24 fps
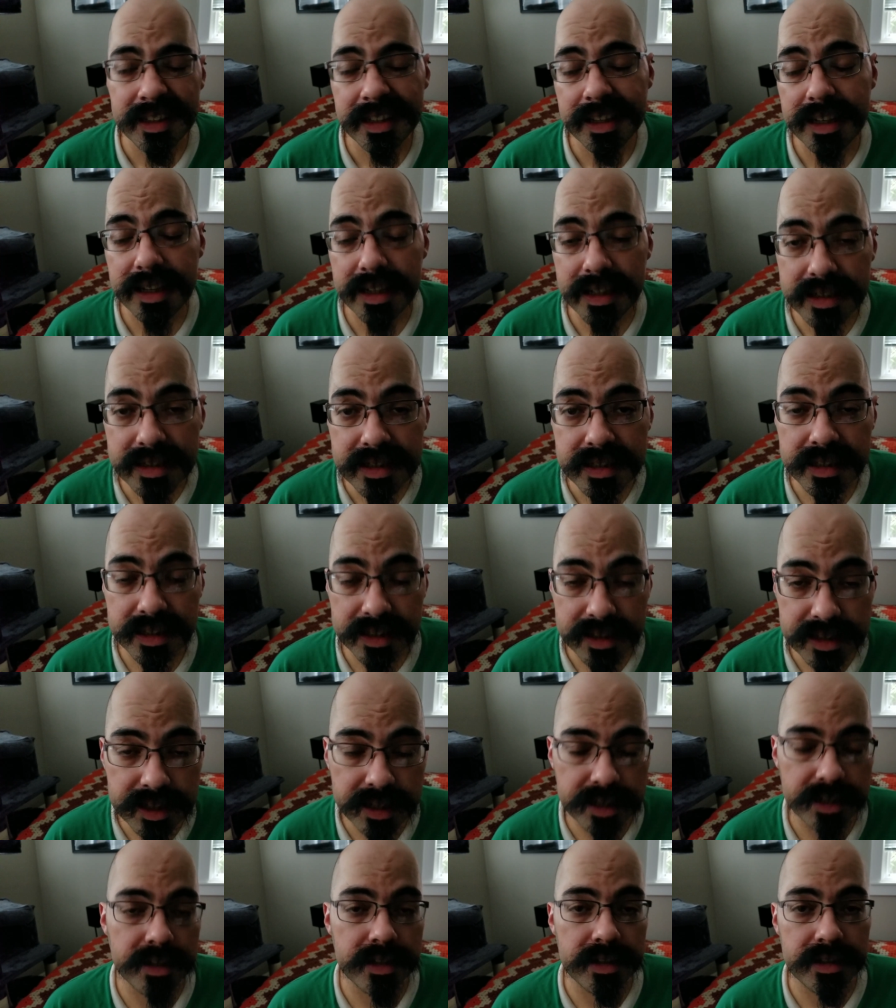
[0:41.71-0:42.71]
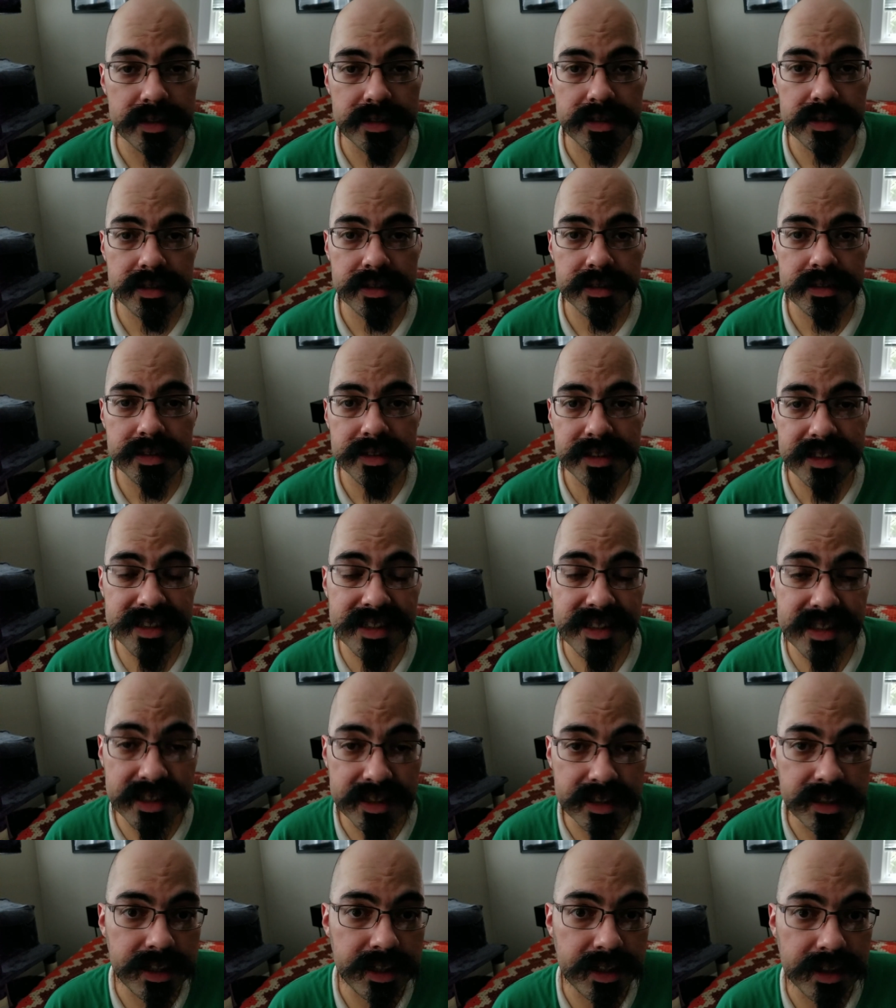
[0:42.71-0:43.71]
It's the tears, it's the
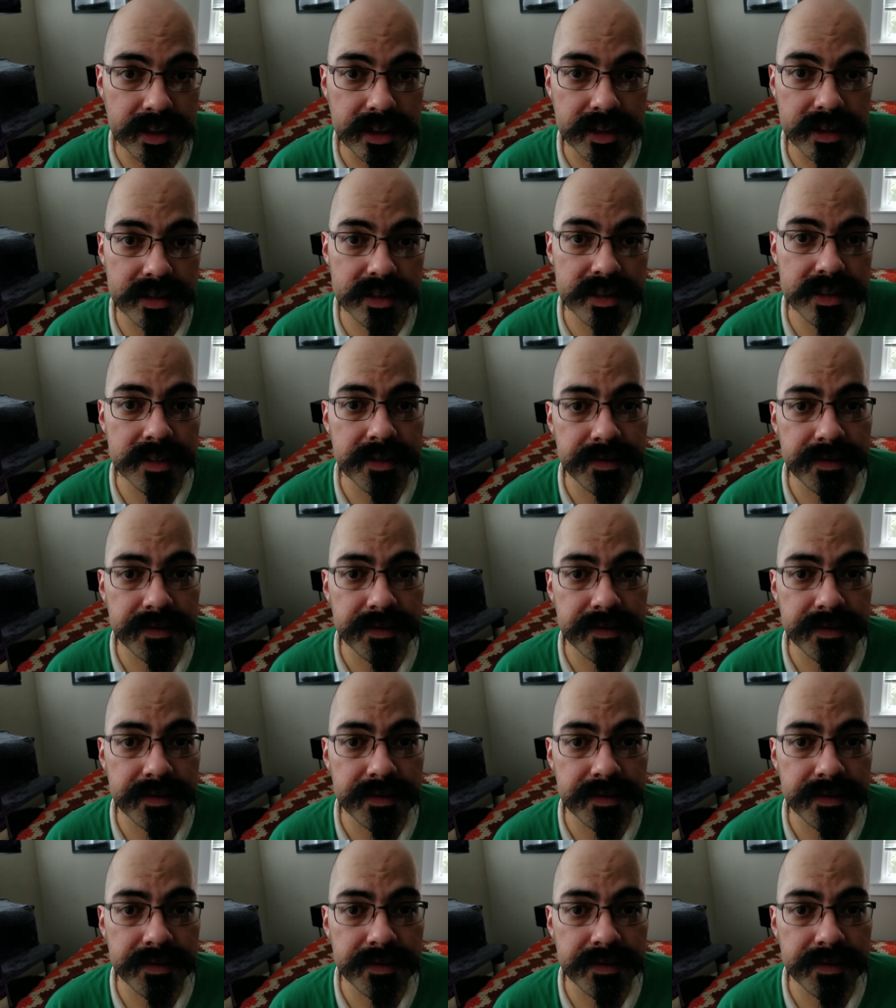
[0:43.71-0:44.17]
tears,